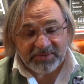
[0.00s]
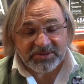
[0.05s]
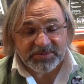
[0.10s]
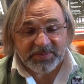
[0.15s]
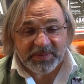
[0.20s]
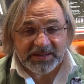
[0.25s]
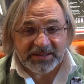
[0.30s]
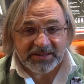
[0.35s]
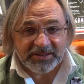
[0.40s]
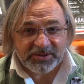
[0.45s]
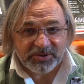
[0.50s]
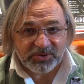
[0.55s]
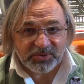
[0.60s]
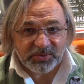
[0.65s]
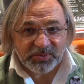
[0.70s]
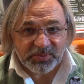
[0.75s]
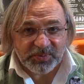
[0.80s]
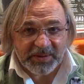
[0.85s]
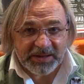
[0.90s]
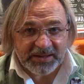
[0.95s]
planning
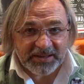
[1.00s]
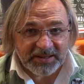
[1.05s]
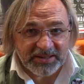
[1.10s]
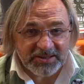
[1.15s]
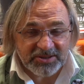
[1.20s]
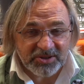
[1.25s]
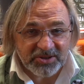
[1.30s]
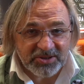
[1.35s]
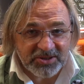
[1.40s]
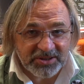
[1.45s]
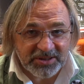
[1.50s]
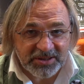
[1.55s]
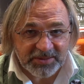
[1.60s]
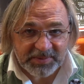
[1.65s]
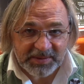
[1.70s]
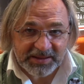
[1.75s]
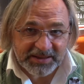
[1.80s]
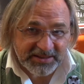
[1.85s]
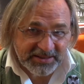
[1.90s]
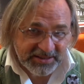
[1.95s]
to make a research trip
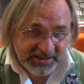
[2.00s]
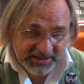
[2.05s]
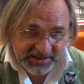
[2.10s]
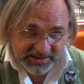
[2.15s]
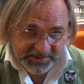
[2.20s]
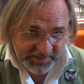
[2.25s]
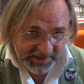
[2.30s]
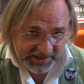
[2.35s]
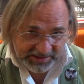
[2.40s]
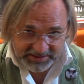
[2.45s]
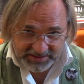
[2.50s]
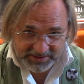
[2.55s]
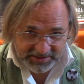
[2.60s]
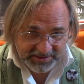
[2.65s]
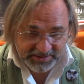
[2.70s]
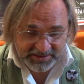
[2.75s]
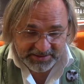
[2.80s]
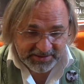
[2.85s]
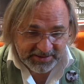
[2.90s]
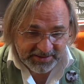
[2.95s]
like 6
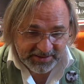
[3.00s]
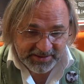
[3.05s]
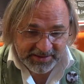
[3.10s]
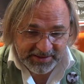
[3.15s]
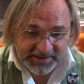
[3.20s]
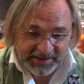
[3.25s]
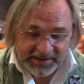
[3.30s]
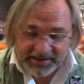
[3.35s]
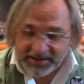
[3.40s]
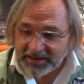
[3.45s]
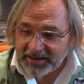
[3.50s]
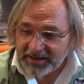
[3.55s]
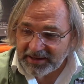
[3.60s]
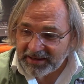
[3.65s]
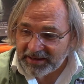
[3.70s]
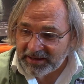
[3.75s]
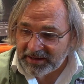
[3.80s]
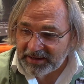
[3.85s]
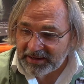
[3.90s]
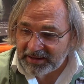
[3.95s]
months,
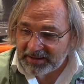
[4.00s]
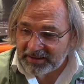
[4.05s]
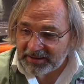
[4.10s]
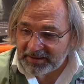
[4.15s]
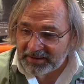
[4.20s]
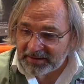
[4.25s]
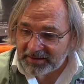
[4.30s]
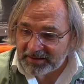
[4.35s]
and